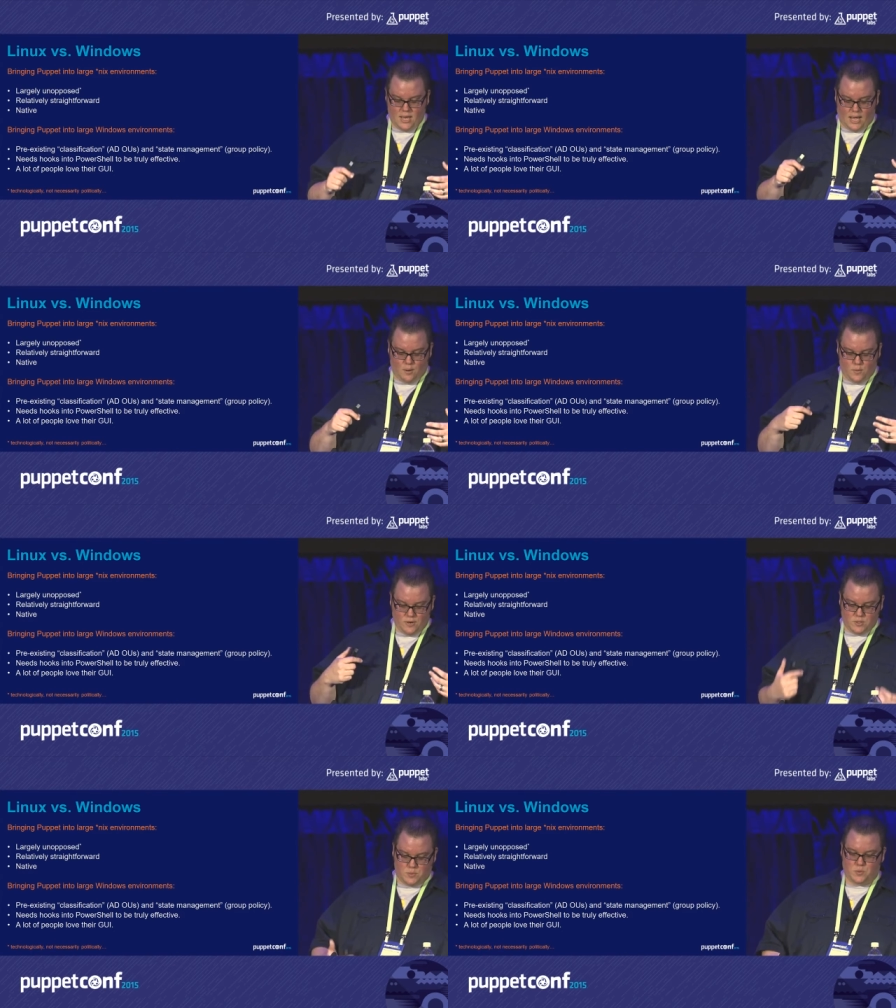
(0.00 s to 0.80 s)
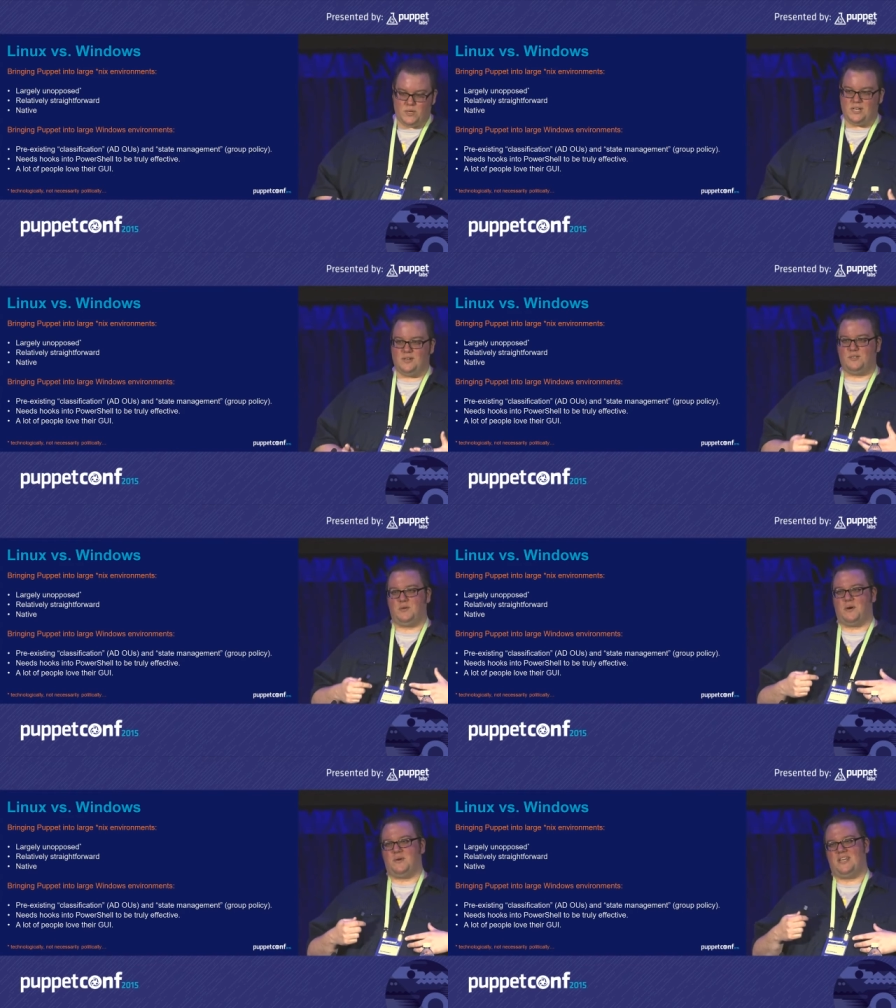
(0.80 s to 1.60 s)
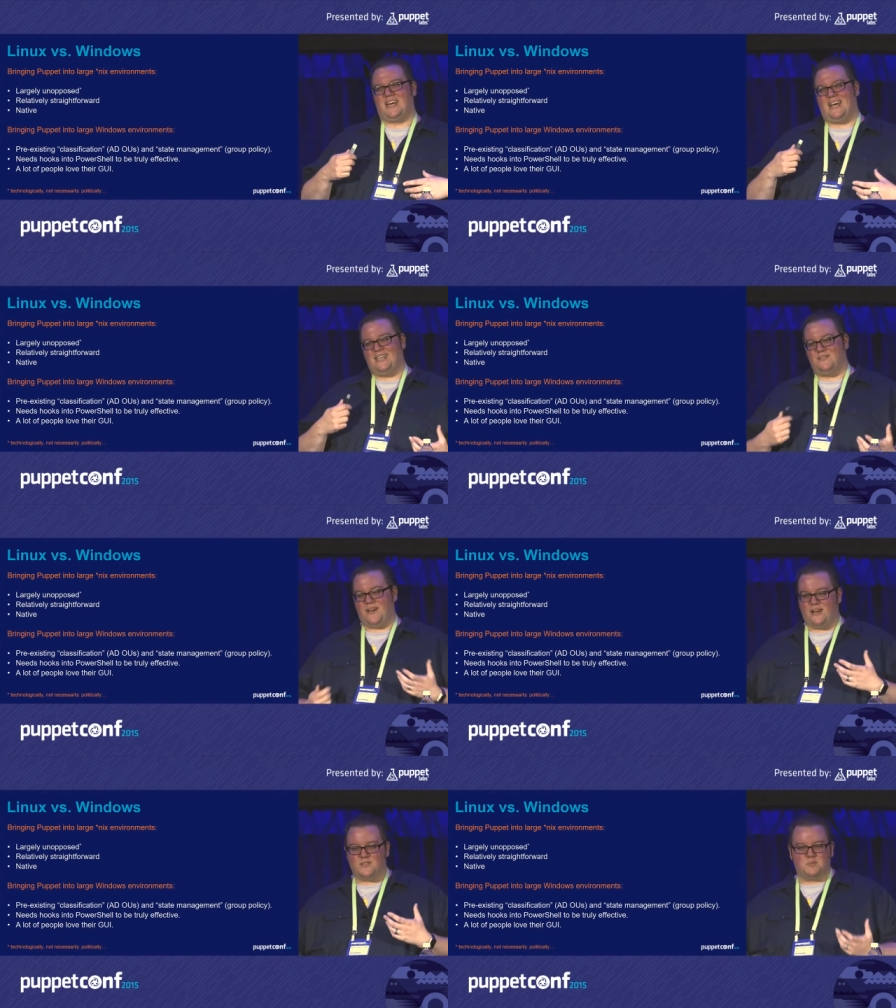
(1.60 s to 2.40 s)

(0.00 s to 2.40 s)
Uh, whereas with Windows, you already kind of have